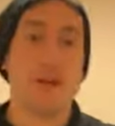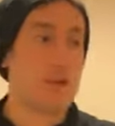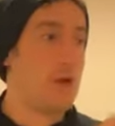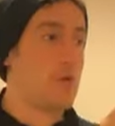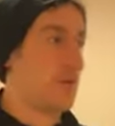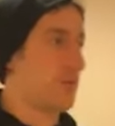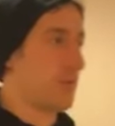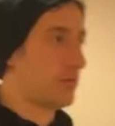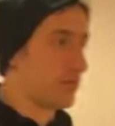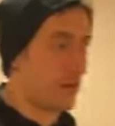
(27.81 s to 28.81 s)
I know
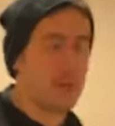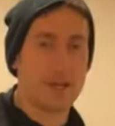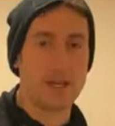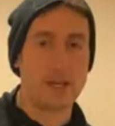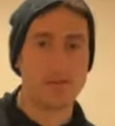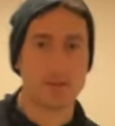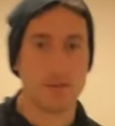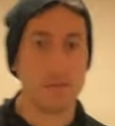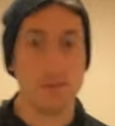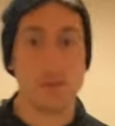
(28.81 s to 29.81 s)
we're probably gonna have
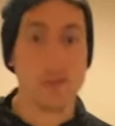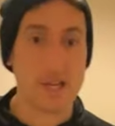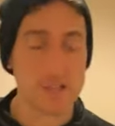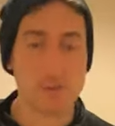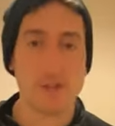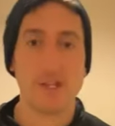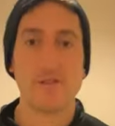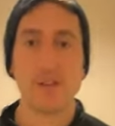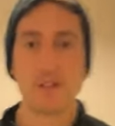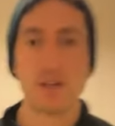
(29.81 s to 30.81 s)
something a bit more flexible in the
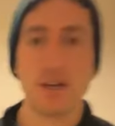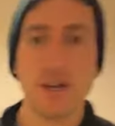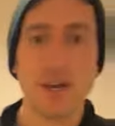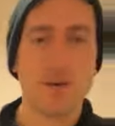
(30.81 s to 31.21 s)
evening tonight,